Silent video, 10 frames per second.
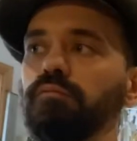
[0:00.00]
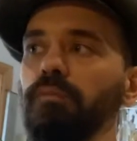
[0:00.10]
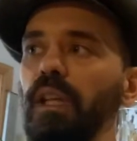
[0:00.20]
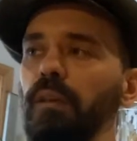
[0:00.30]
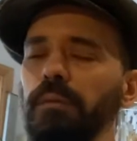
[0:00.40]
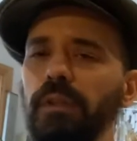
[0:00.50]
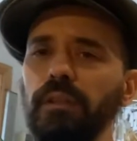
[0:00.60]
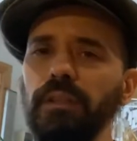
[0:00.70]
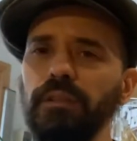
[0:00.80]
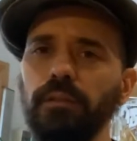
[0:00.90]
it was
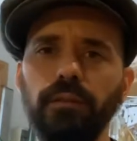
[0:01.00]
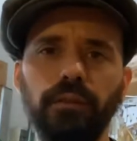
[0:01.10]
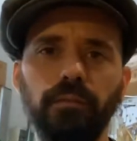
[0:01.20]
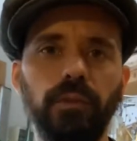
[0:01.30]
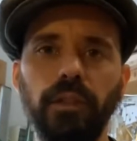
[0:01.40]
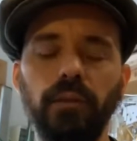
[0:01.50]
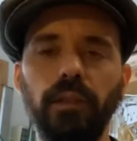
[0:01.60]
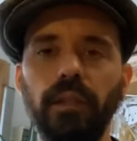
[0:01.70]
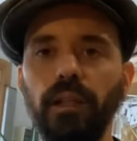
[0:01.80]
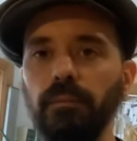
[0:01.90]
only till this morning when
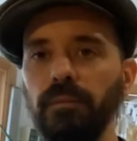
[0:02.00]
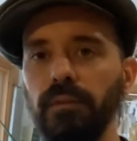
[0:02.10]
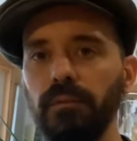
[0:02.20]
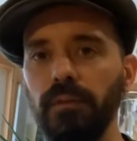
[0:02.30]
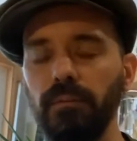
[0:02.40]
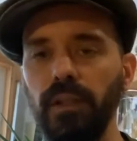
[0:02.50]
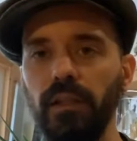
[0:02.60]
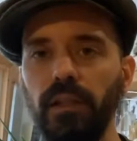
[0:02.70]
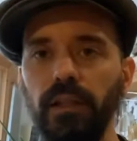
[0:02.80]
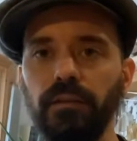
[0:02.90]
it came to be
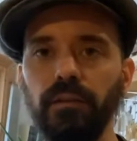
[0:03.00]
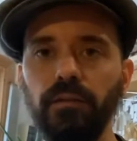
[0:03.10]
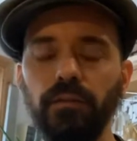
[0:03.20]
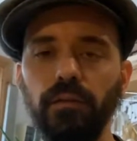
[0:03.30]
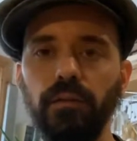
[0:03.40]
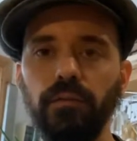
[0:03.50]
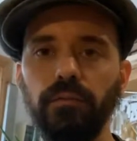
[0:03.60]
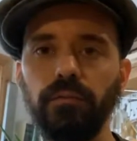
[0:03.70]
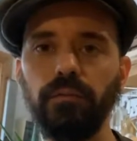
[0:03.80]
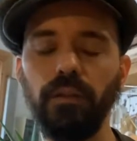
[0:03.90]
collected to
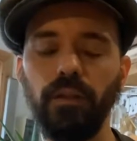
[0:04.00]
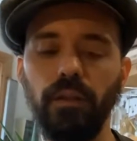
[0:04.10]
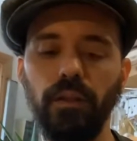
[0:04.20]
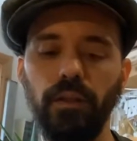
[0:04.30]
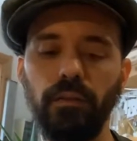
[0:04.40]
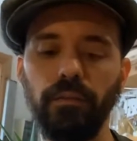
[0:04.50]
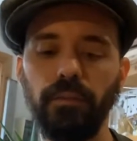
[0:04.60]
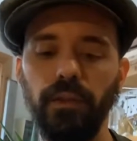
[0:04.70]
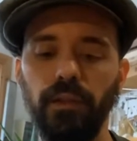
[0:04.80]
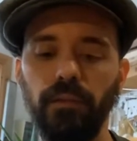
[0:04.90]

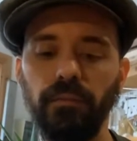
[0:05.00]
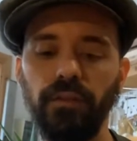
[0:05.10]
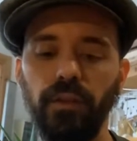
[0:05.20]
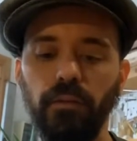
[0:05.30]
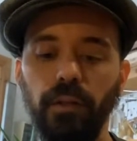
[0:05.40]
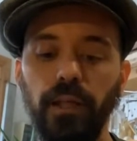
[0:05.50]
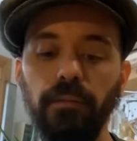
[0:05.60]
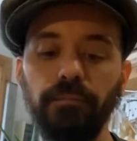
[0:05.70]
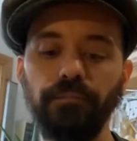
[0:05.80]
be sent away